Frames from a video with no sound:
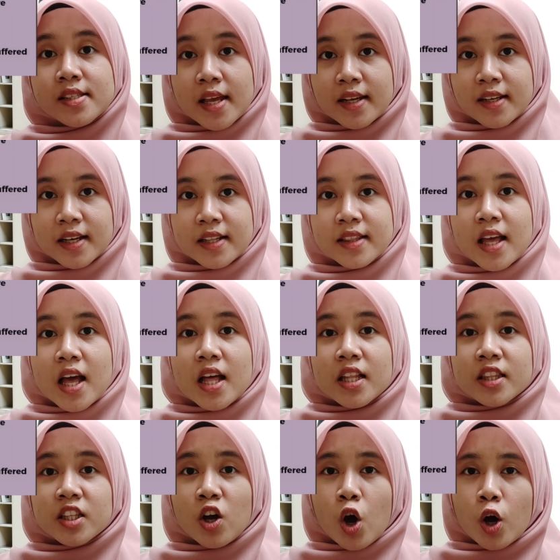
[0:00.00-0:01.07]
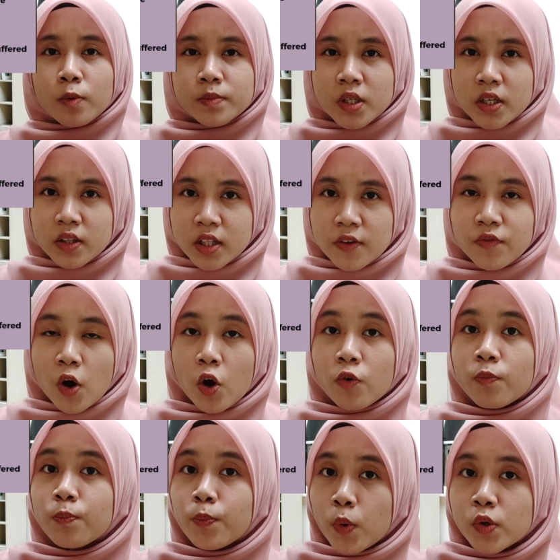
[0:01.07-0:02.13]
Second, the objective
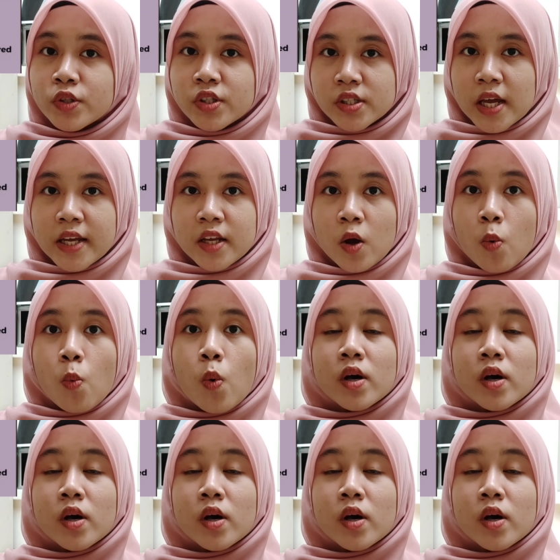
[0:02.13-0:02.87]
of both sides